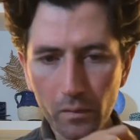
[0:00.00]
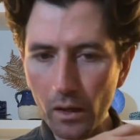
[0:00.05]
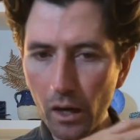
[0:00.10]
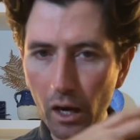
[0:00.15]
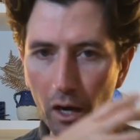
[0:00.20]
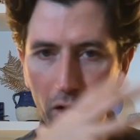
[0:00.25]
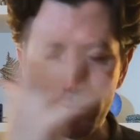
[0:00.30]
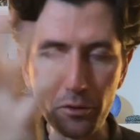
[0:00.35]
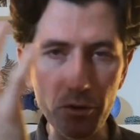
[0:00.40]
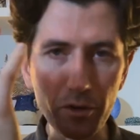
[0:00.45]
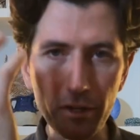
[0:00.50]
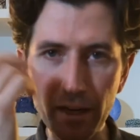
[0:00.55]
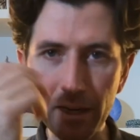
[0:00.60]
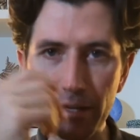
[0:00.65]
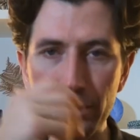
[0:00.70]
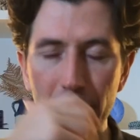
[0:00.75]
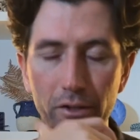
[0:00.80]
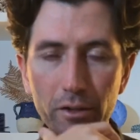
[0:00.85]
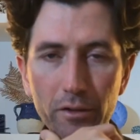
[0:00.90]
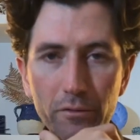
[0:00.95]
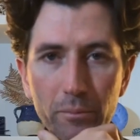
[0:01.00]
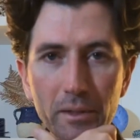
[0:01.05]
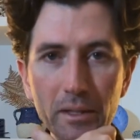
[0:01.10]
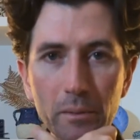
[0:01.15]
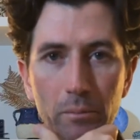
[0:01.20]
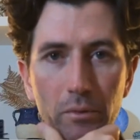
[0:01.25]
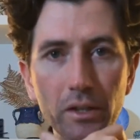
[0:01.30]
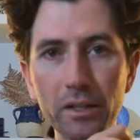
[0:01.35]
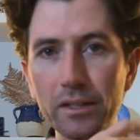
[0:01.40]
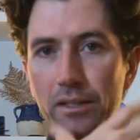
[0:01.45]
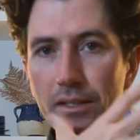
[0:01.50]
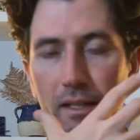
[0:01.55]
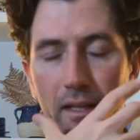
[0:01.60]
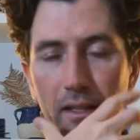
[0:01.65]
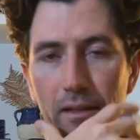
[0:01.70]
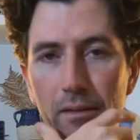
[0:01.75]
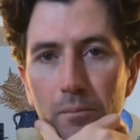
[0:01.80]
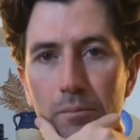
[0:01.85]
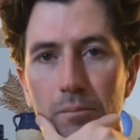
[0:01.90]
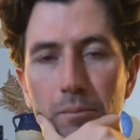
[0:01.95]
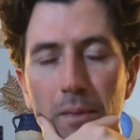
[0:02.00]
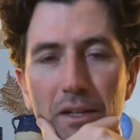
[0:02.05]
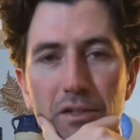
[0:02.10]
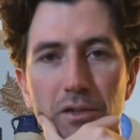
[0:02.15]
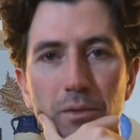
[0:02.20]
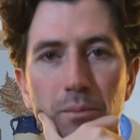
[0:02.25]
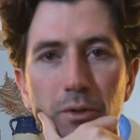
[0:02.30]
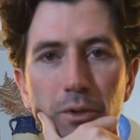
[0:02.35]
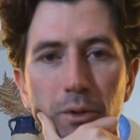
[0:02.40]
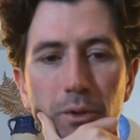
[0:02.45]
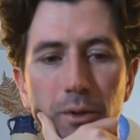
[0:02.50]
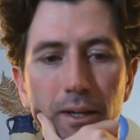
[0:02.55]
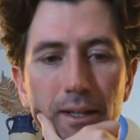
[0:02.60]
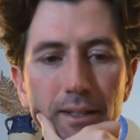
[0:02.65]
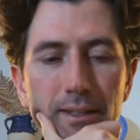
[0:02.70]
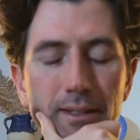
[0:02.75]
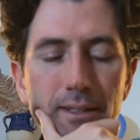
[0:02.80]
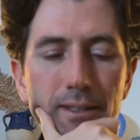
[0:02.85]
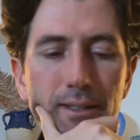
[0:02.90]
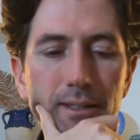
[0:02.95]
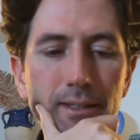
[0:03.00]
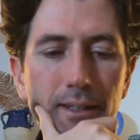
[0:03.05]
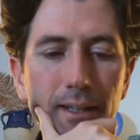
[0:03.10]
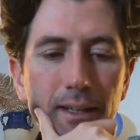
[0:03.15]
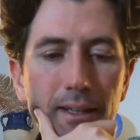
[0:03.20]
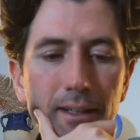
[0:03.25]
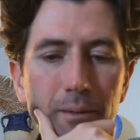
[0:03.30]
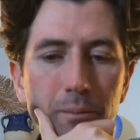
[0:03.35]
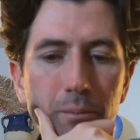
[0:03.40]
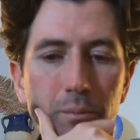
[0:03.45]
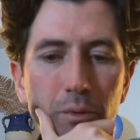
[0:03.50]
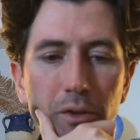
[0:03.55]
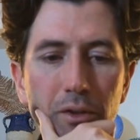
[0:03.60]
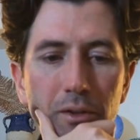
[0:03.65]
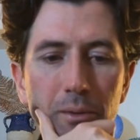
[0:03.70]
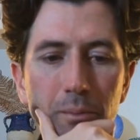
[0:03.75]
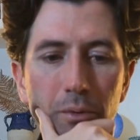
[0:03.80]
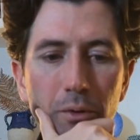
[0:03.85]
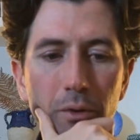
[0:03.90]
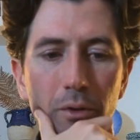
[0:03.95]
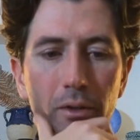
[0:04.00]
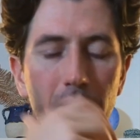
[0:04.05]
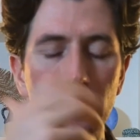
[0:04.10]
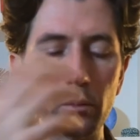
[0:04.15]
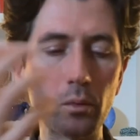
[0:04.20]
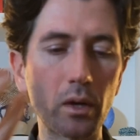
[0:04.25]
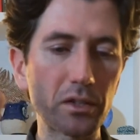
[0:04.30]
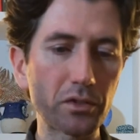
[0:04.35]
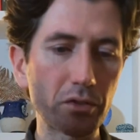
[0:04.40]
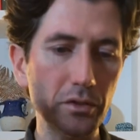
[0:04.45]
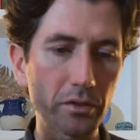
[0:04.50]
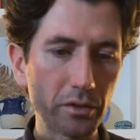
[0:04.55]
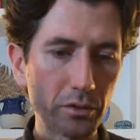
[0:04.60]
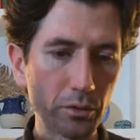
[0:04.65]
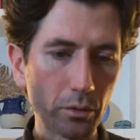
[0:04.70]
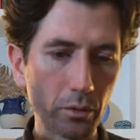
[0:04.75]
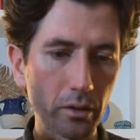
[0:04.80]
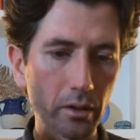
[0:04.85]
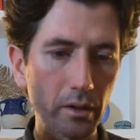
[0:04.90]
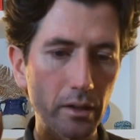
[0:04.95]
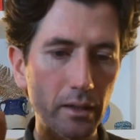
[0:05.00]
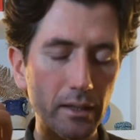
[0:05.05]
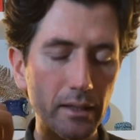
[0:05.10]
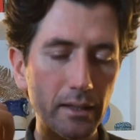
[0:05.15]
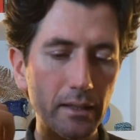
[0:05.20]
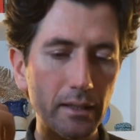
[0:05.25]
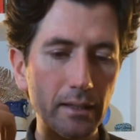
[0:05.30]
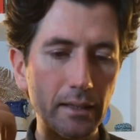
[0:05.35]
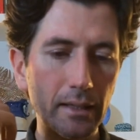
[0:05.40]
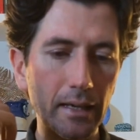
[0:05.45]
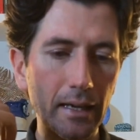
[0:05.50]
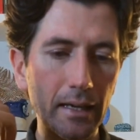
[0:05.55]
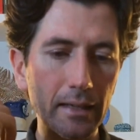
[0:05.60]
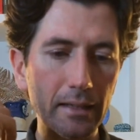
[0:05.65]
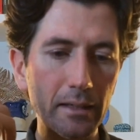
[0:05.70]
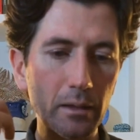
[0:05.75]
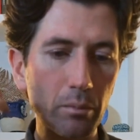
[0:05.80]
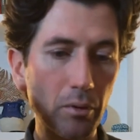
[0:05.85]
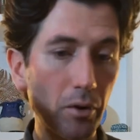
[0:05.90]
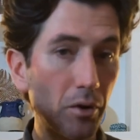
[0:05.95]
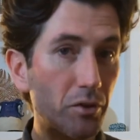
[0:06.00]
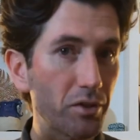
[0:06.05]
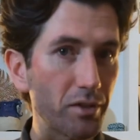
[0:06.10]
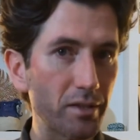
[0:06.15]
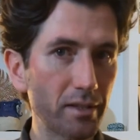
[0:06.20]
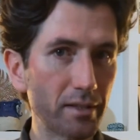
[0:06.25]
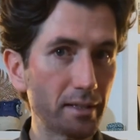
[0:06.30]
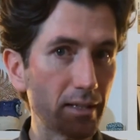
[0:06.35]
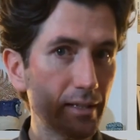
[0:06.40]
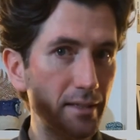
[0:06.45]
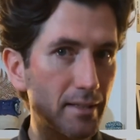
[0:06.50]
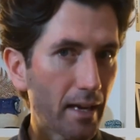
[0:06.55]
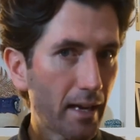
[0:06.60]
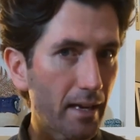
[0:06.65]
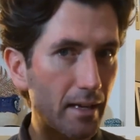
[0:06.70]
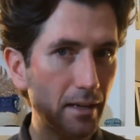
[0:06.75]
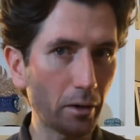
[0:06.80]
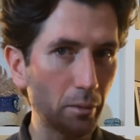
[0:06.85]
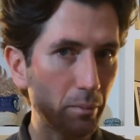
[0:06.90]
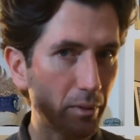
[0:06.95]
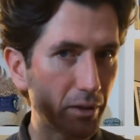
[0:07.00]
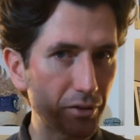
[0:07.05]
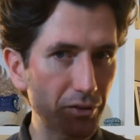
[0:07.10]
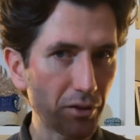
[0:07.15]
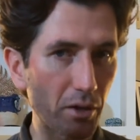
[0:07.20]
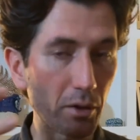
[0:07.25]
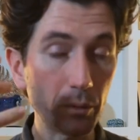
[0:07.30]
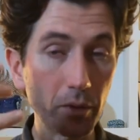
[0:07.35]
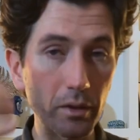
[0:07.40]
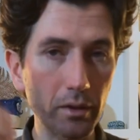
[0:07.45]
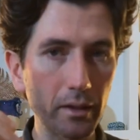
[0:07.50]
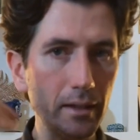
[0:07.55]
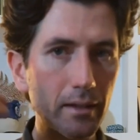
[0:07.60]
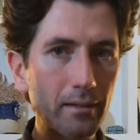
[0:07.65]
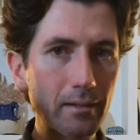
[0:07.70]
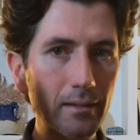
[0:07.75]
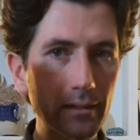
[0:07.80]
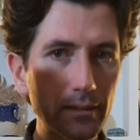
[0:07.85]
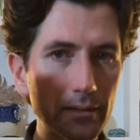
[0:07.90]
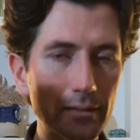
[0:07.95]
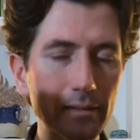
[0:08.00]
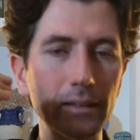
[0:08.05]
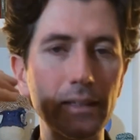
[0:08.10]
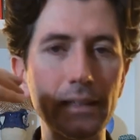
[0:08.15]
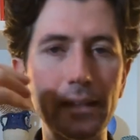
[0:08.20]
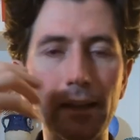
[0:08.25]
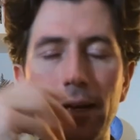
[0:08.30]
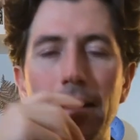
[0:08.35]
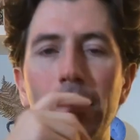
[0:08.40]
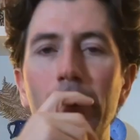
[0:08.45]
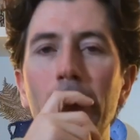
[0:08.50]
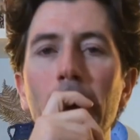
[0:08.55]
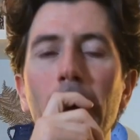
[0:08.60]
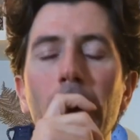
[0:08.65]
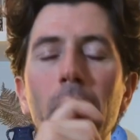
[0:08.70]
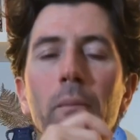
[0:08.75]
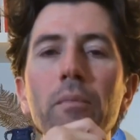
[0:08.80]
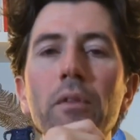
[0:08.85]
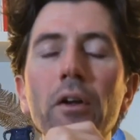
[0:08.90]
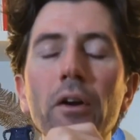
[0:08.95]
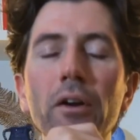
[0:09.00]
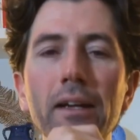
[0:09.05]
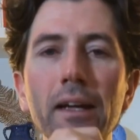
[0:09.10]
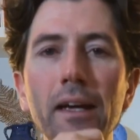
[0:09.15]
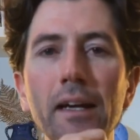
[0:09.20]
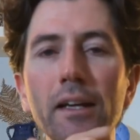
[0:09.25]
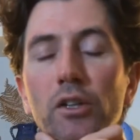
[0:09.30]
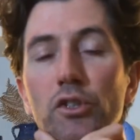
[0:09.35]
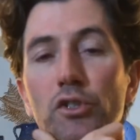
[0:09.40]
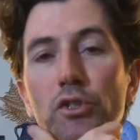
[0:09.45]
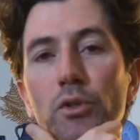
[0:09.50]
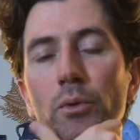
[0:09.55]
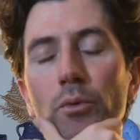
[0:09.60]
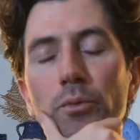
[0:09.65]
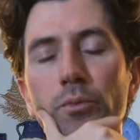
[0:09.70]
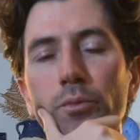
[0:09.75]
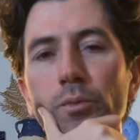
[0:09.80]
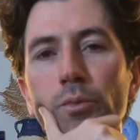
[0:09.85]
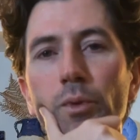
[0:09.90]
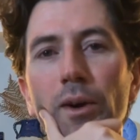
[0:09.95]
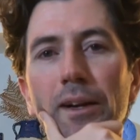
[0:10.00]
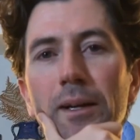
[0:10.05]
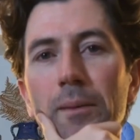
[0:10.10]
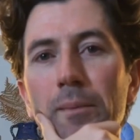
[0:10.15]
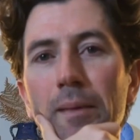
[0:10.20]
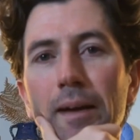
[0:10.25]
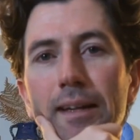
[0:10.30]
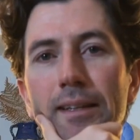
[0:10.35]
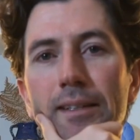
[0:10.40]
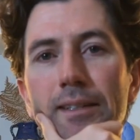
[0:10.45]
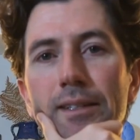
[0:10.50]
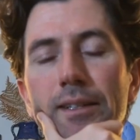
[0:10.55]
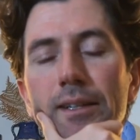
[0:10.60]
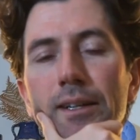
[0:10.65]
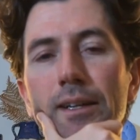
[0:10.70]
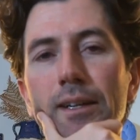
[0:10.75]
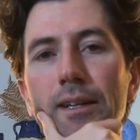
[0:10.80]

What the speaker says: author and editor of many books and master brewer at Brooklyn Brewery, walks through the door, and he approaches and says, "Hey, our beers aren't really like up there yet. Could you recommend